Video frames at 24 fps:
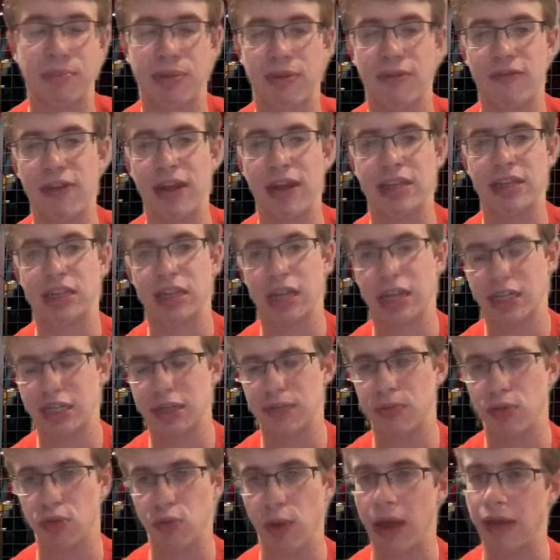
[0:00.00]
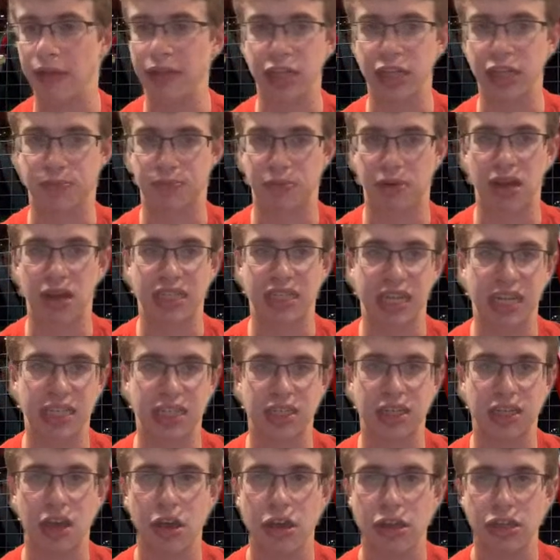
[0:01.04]
professionalism throughout this
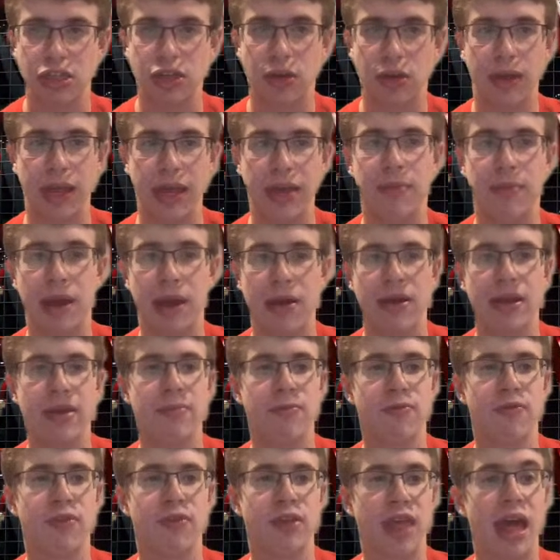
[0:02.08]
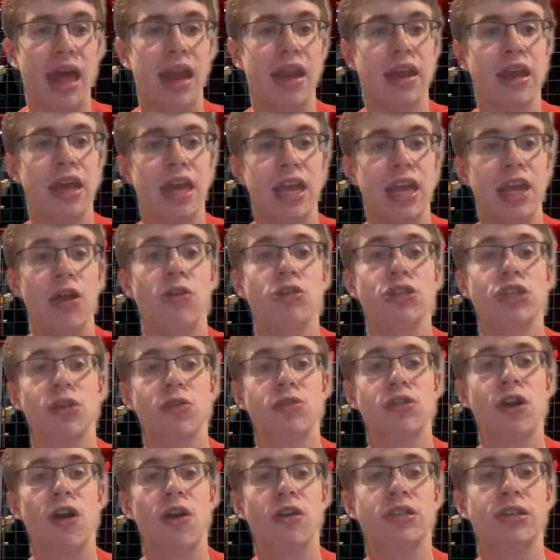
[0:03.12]
process. So he admired him for that. He also
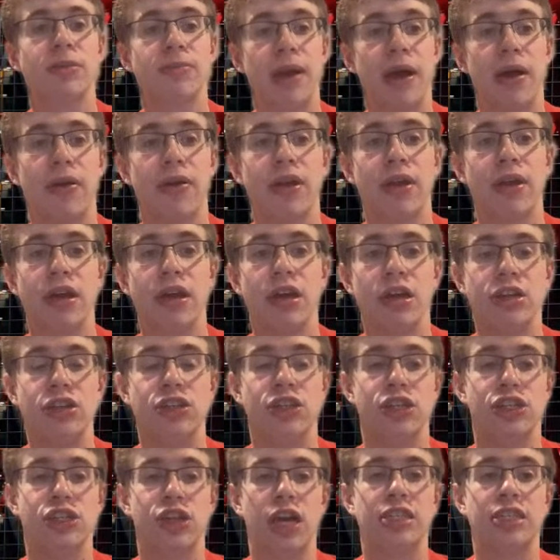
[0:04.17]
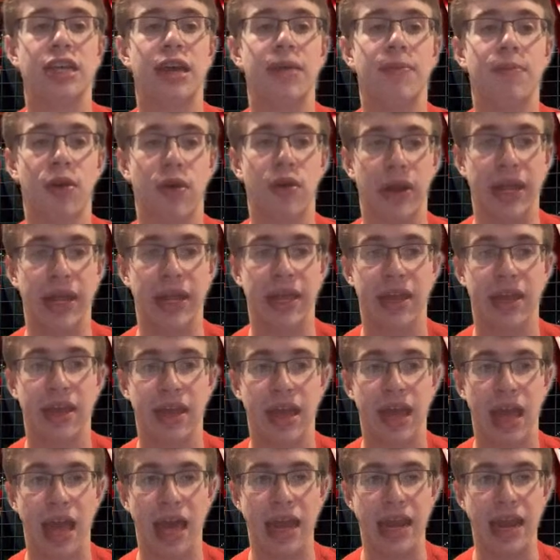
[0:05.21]
talked about DeJounte Murray
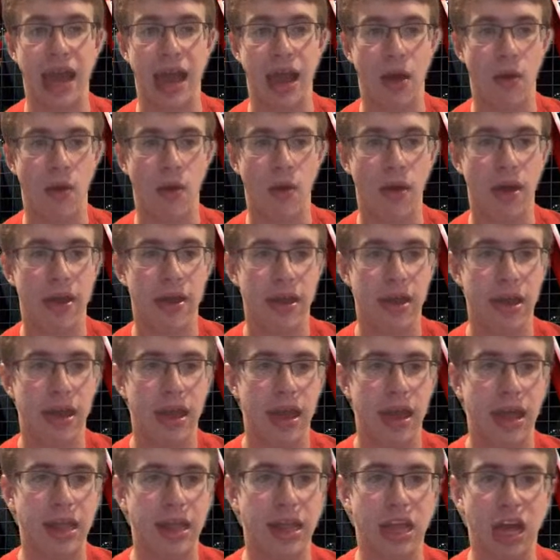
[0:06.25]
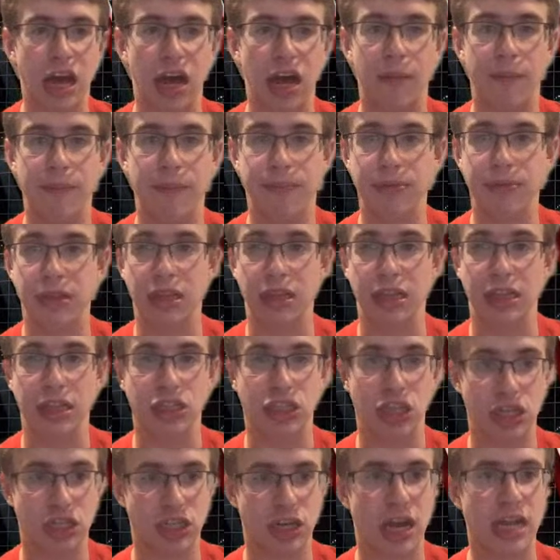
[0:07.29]
and how
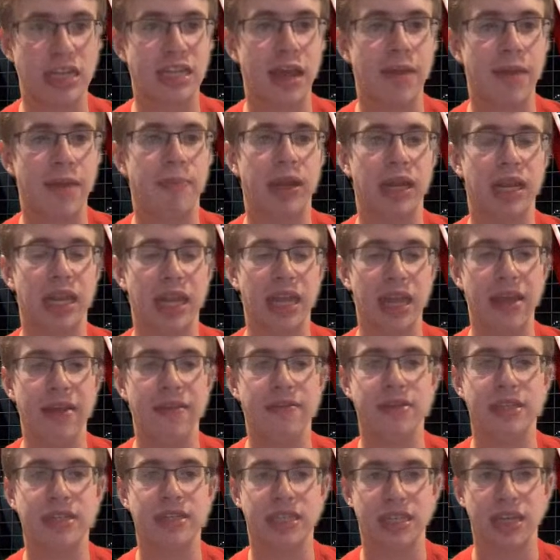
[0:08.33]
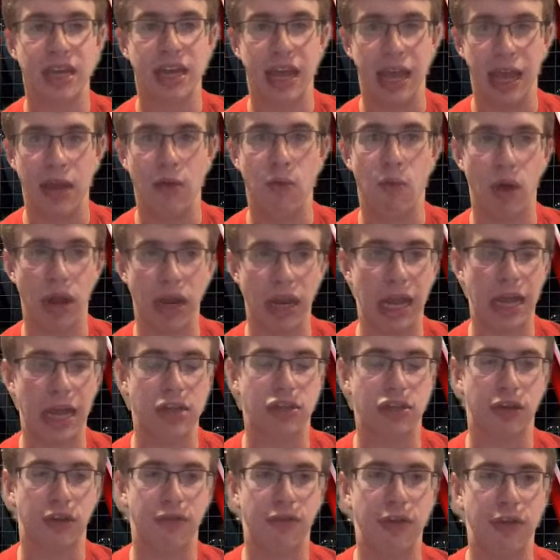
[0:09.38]
DeJounte believes in what
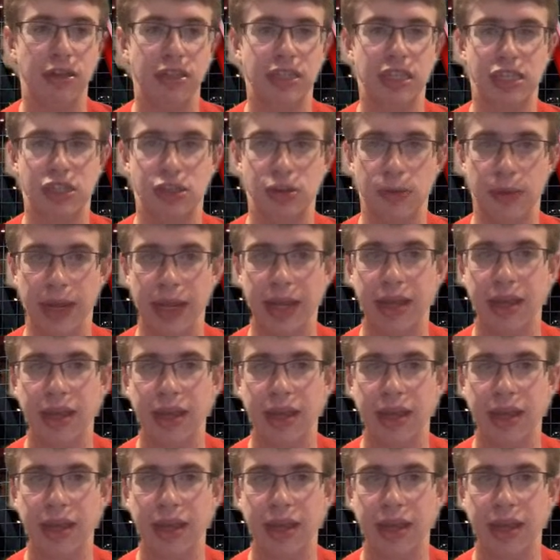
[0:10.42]
Landry Fields is doing.